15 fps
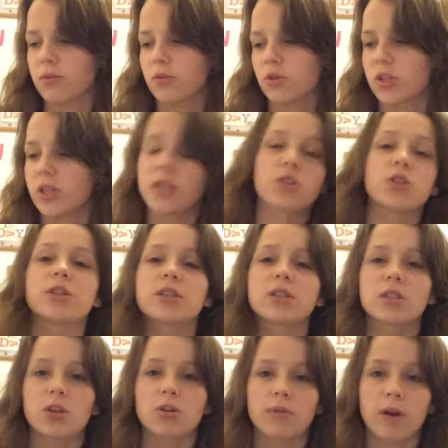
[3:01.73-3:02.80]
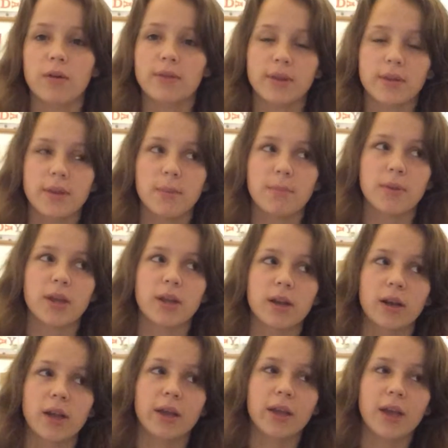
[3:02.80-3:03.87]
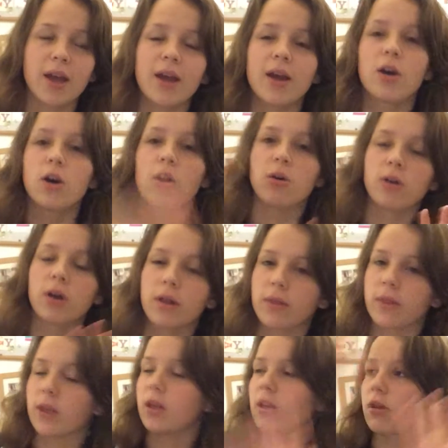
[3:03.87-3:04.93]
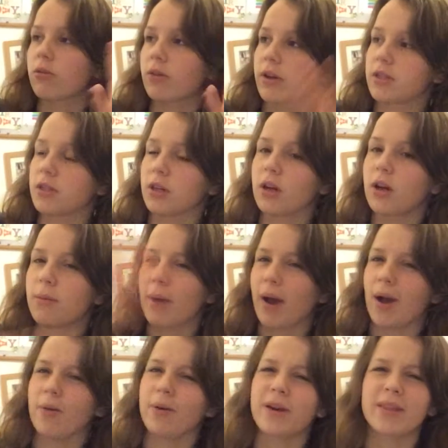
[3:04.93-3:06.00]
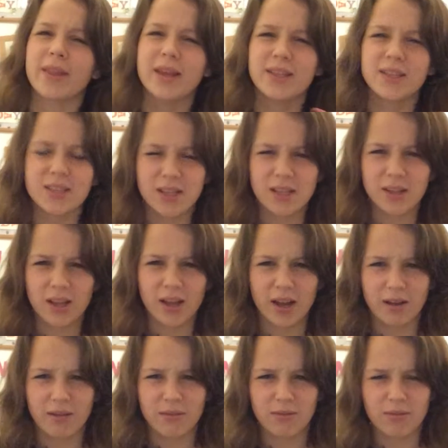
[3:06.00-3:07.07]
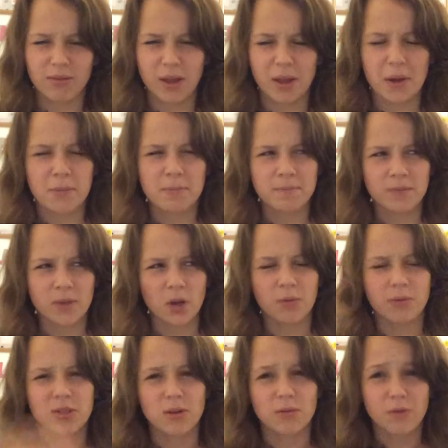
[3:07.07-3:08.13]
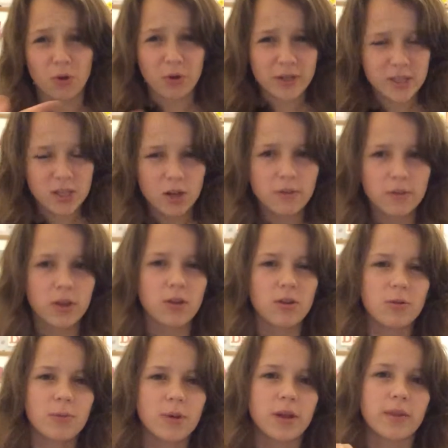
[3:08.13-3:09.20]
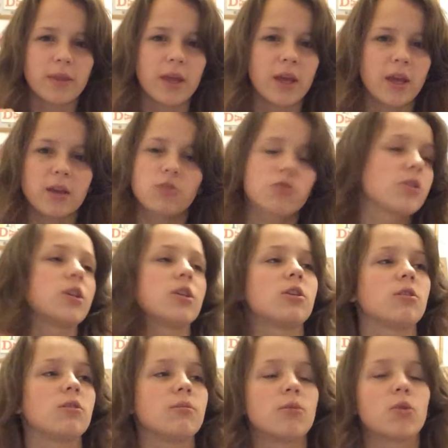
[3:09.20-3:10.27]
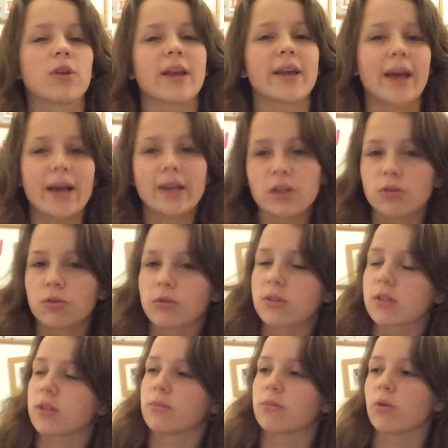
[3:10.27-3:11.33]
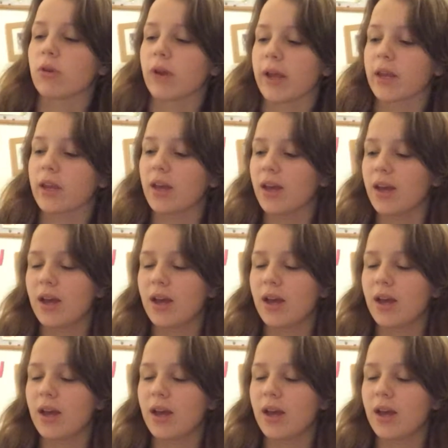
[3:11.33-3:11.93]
with your teachers, so rather than them being like, oh, the greater power, they still have like obviously authority over you, but they treat you more like adults and more like